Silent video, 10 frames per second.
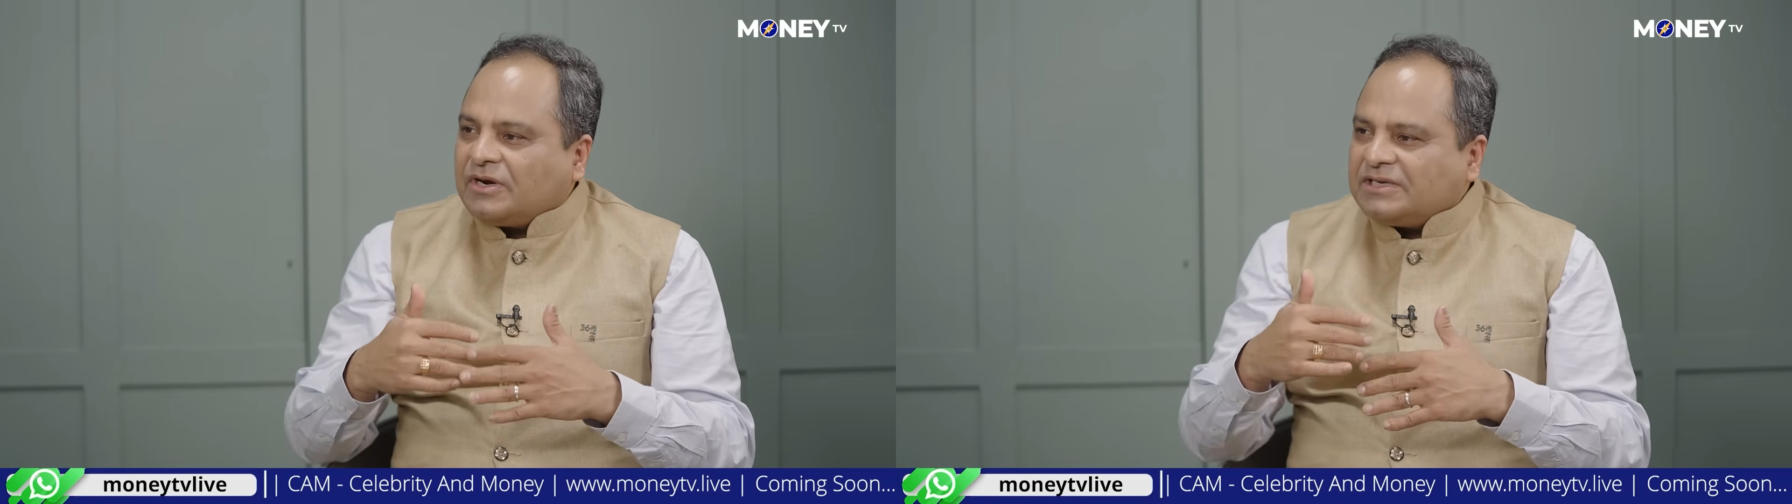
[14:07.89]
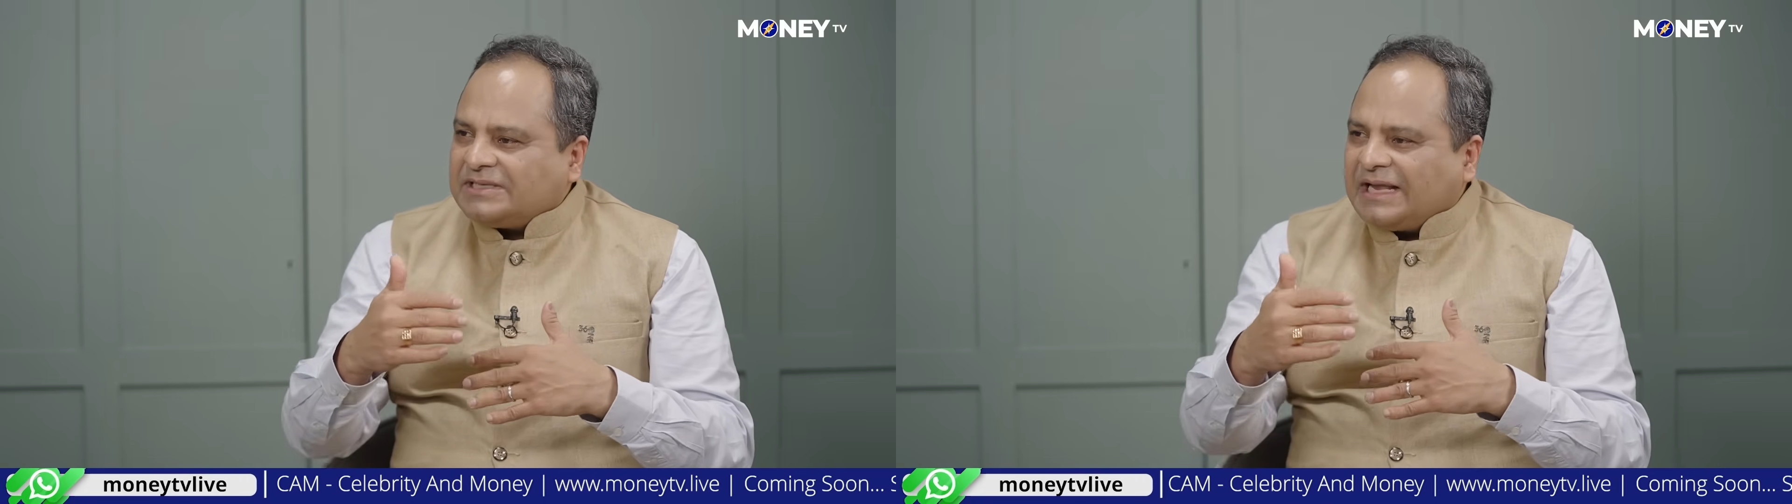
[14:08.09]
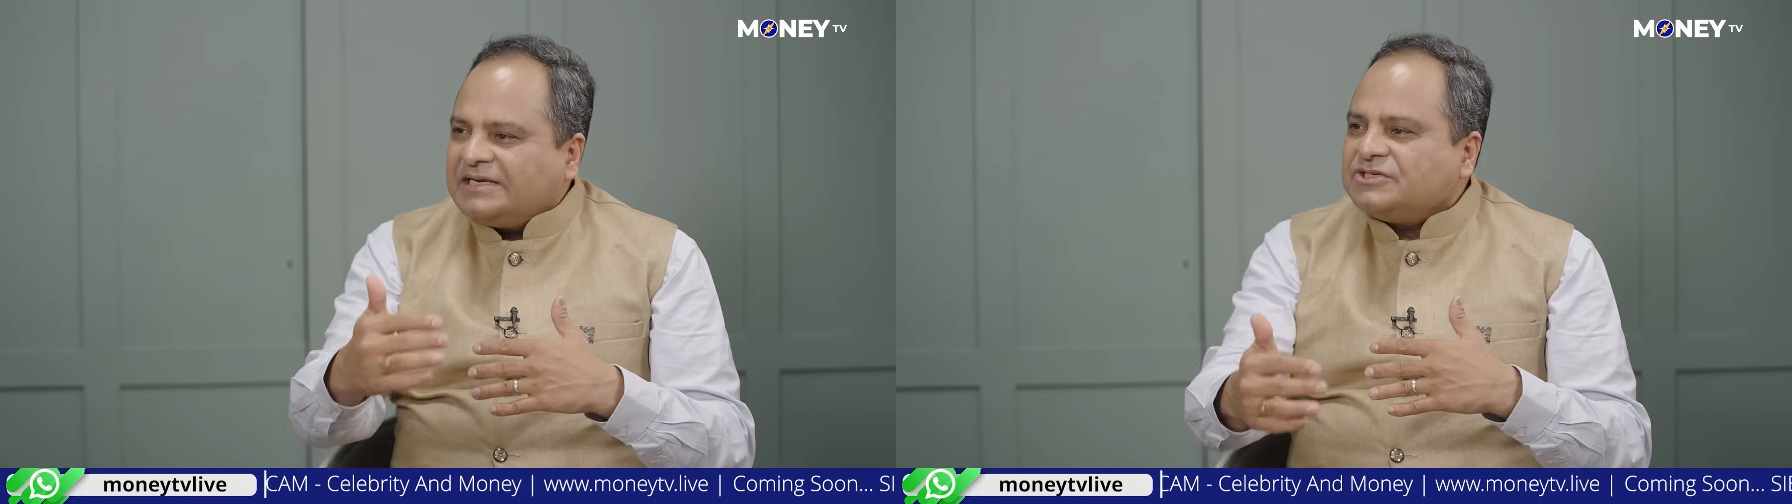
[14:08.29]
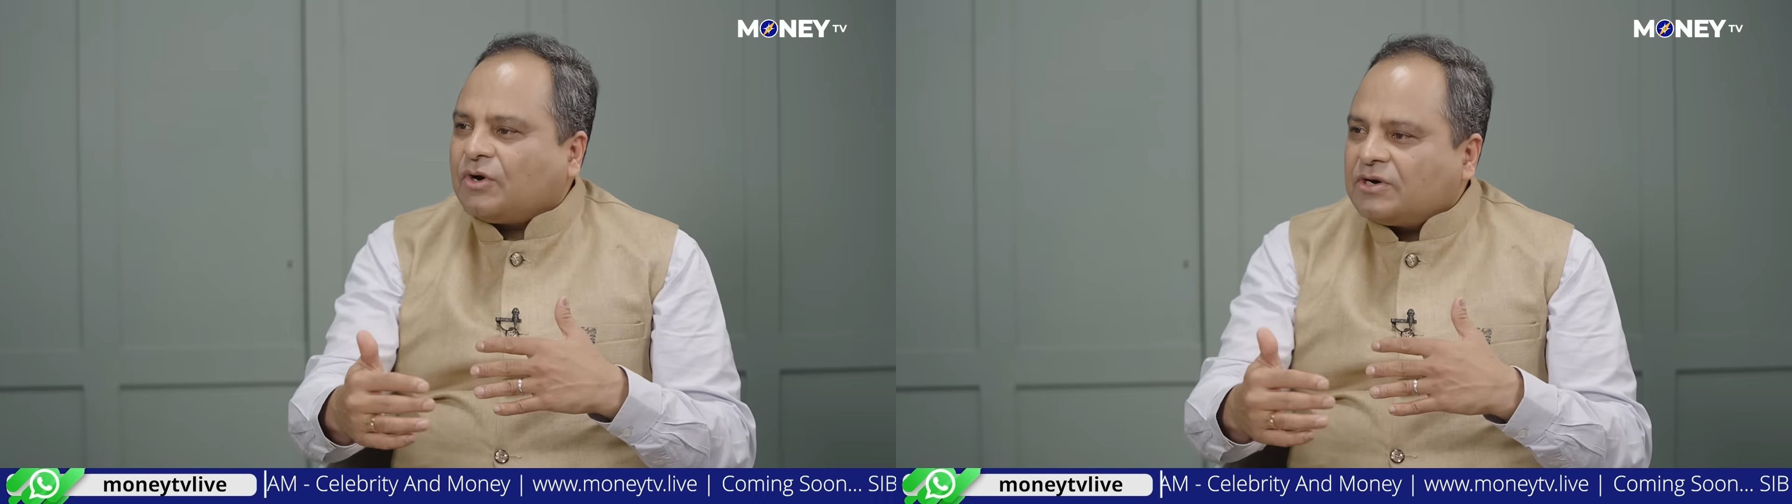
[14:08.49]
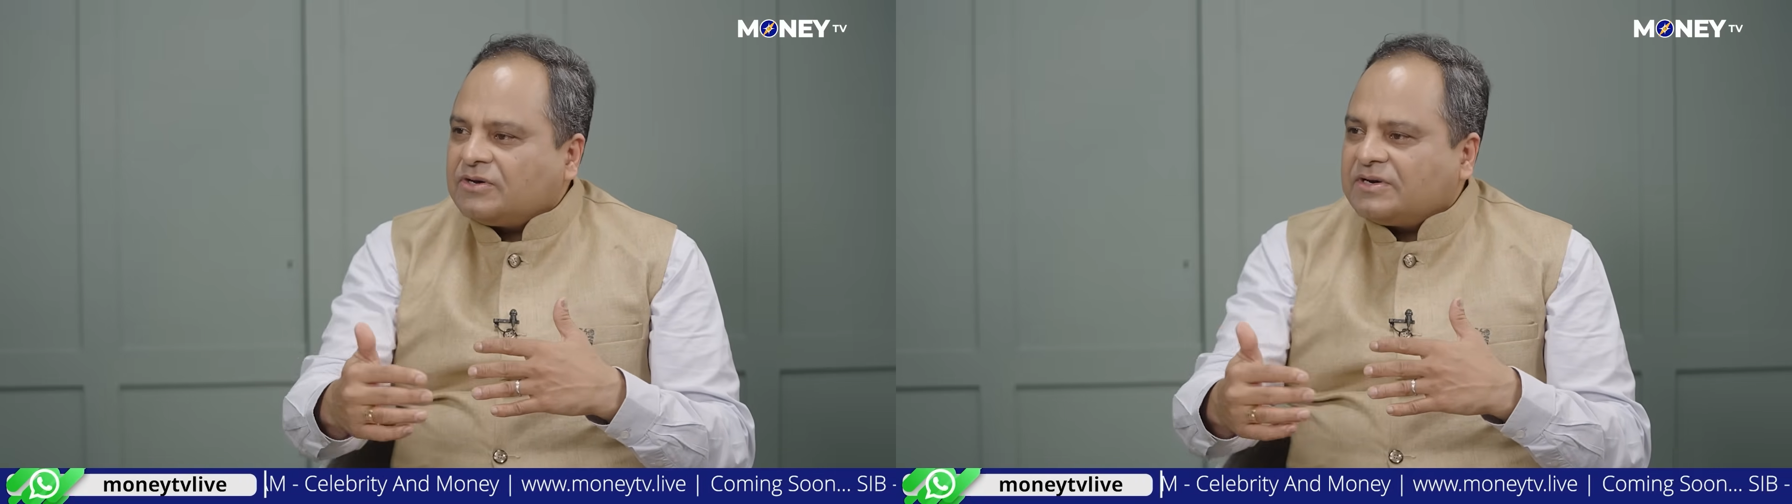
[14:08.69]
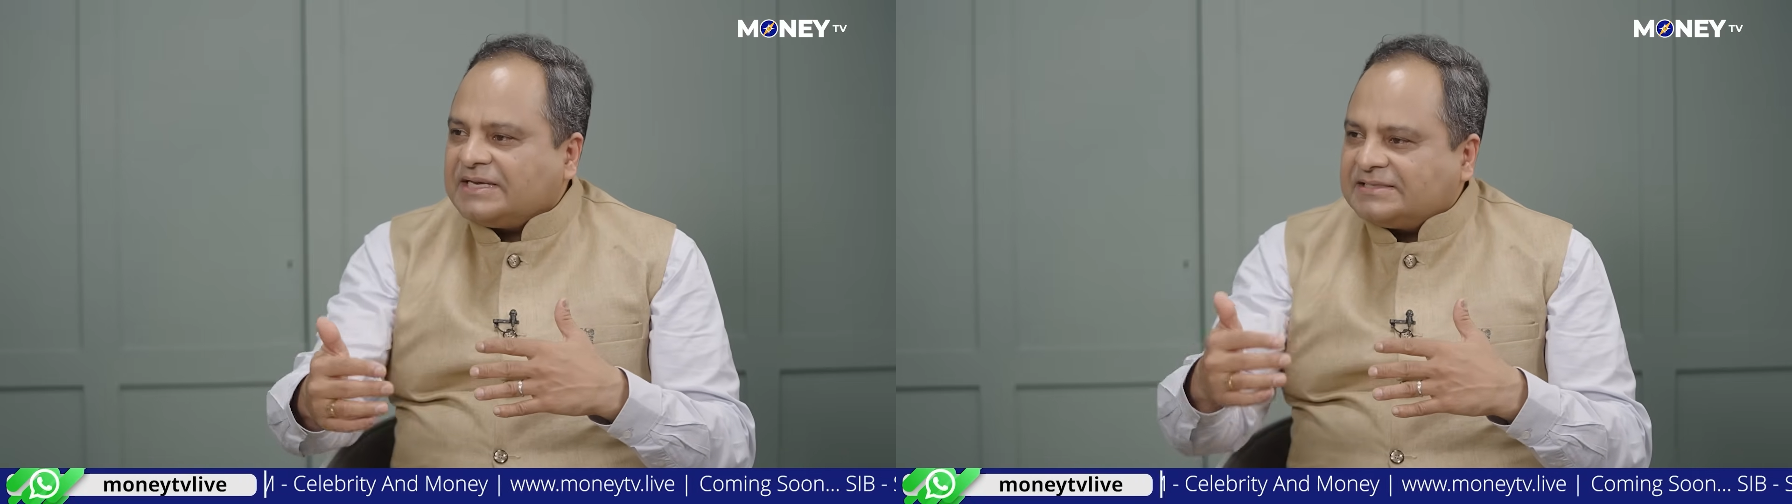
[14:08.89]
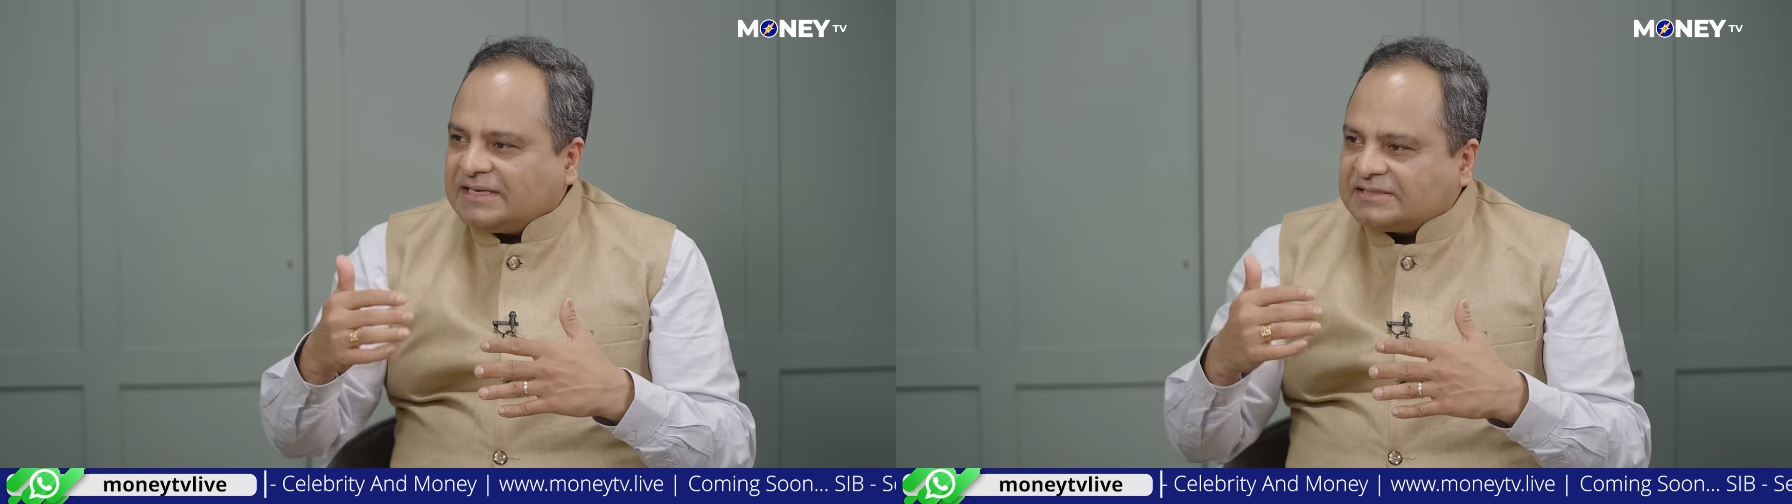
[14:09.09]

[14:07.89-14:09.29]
got a slightly shorter horizon